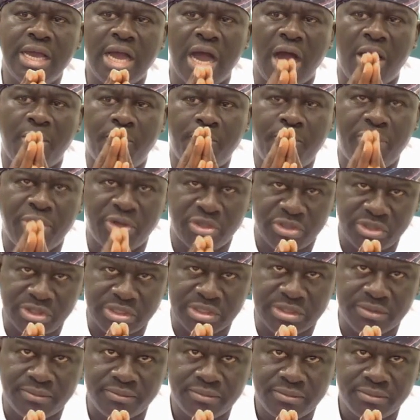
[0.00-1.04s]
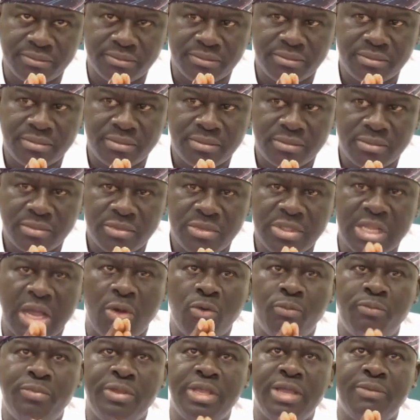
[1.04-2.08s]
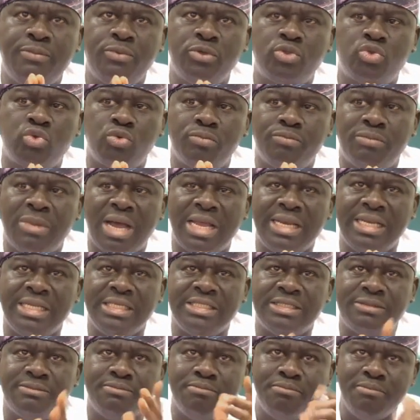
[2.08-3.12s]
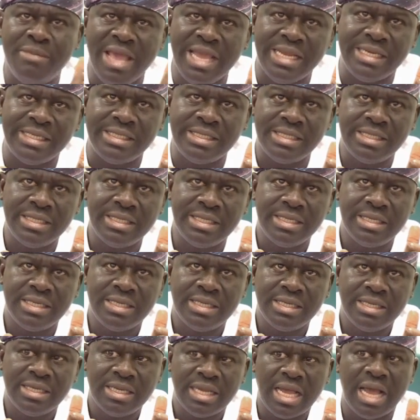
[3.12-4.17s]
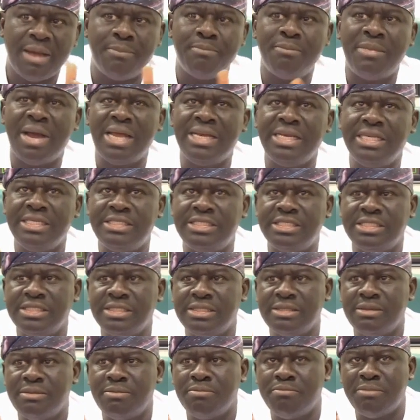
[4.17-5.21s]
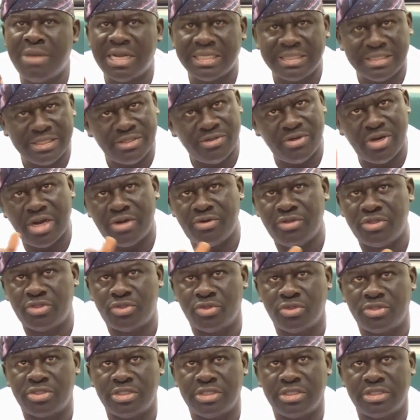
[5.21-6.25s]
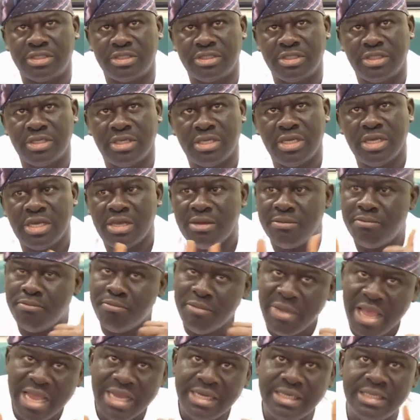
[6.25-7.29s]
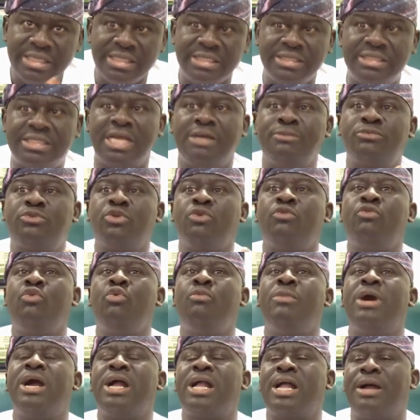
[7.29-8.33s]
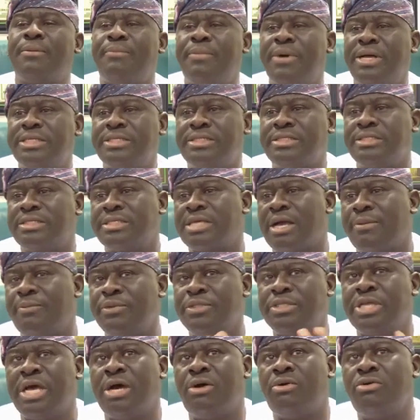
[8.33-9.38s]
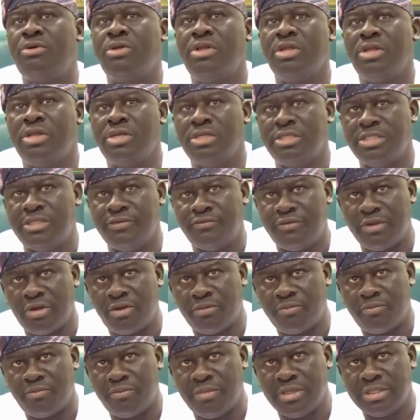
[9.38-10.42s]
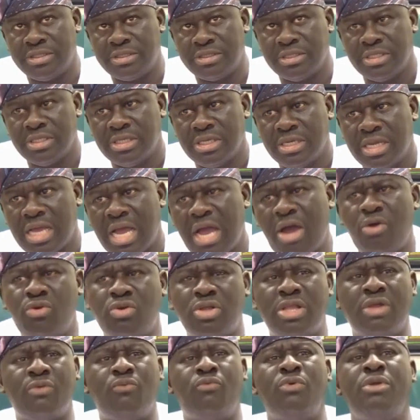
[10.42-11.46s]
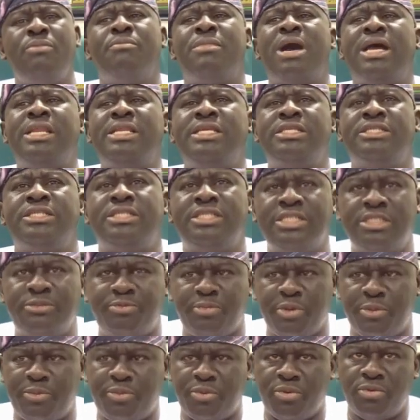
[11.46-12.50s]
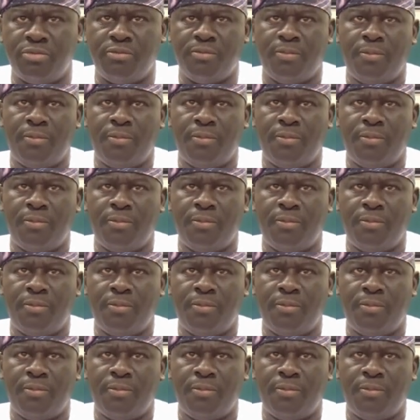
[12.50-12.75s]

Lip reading: a person that will be able to manage men and manage material resources. Men in terms of human capital development. How can we manage these people?